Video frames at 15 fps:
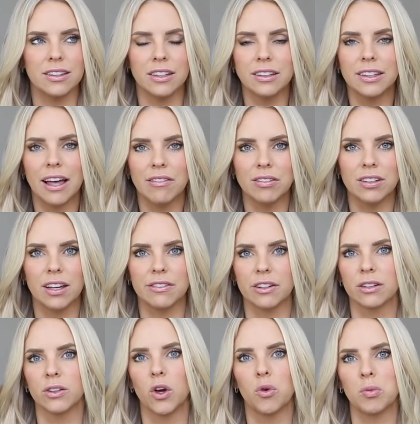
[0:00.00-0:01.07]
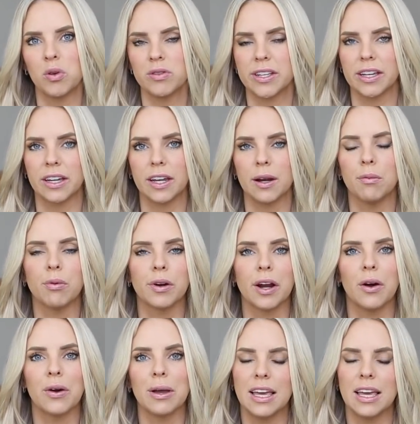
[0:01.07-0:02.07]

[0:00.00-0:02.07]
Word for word: the level of your low mosaic embryo,